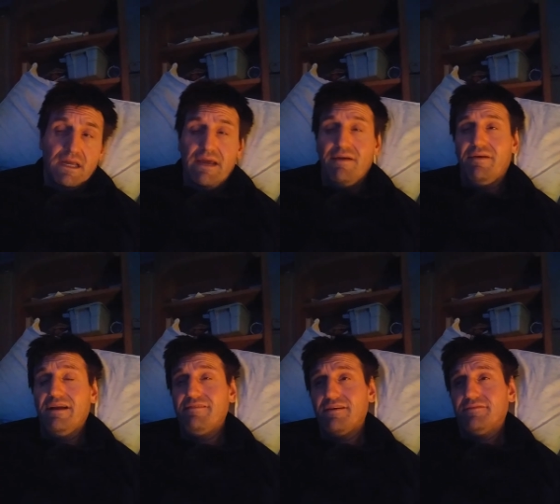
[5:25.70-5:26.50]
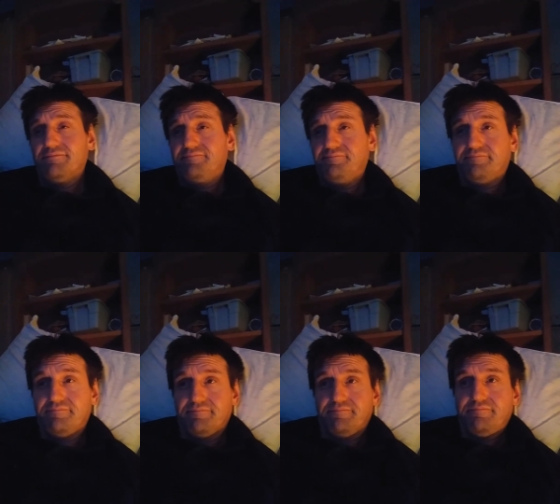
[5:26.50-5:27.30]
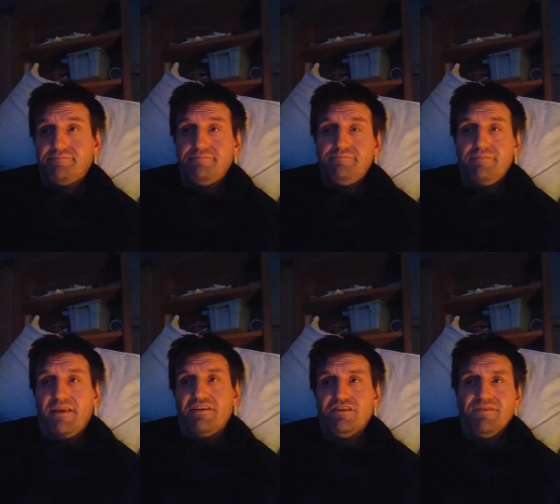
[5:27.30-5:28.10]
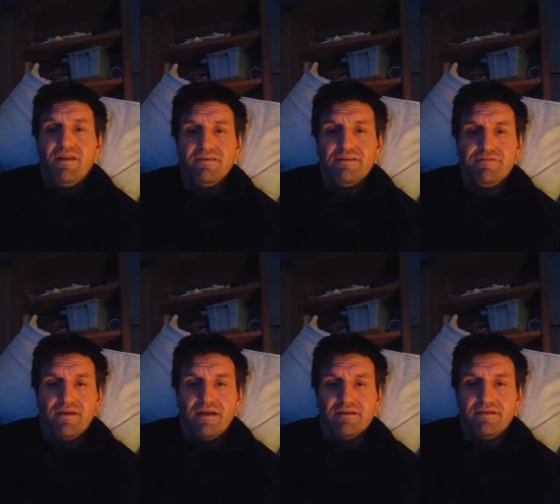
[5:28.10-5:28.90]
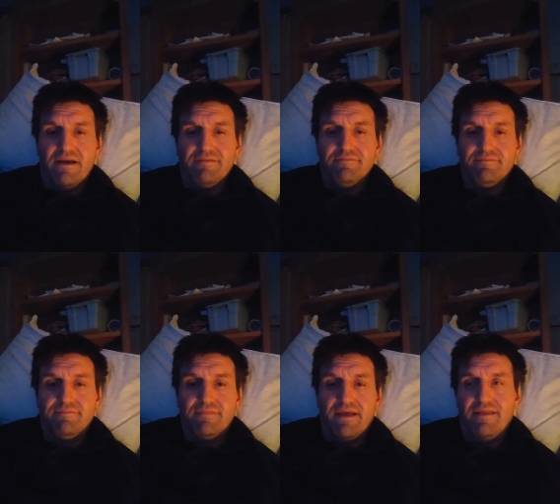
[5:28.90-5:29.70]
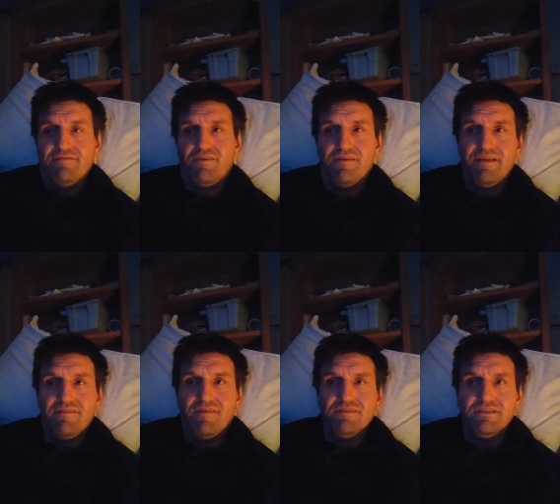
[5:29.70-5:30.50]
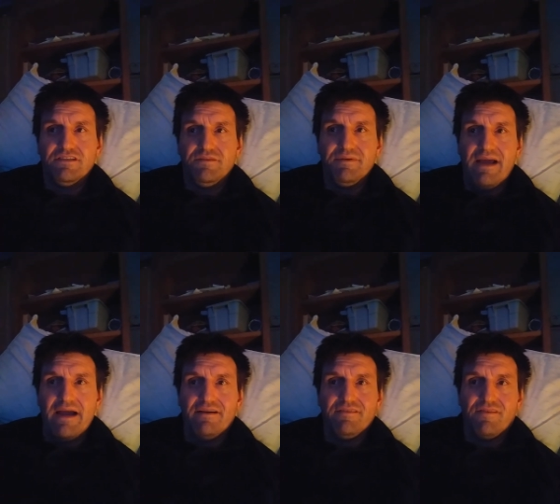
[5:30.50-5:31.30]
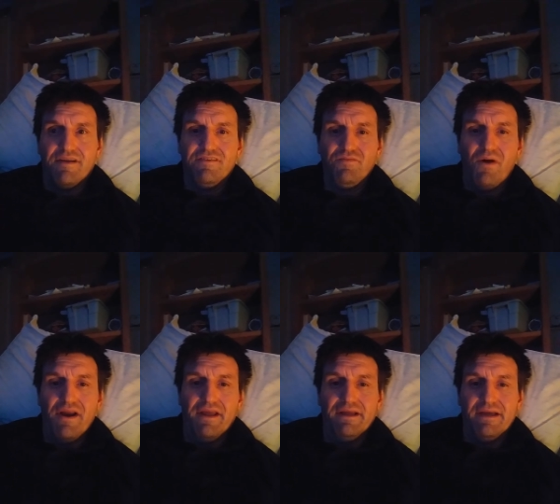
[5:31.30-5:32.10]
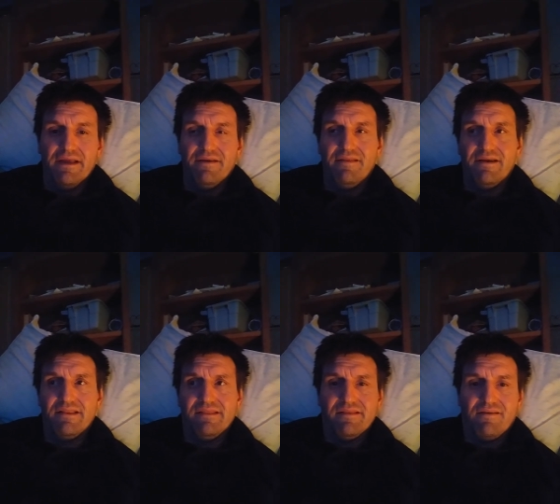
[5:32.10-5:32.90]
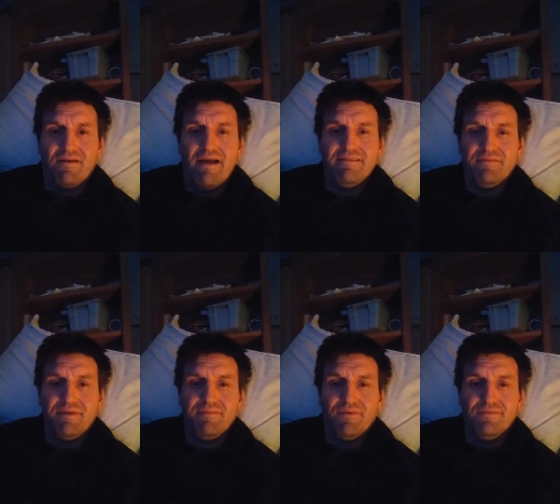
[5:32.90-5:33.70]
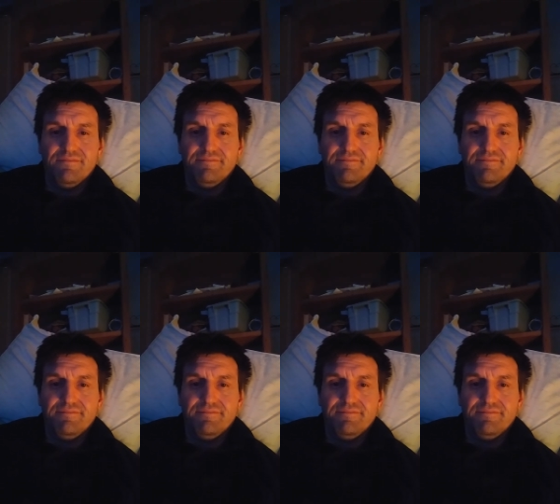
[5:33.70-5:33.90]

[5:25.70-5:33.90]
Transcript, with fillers: Hey, whatever. You should have been locked up for a long time. And then, of course, you have a whole bunch of stupid hackers going swatting and then harassing people.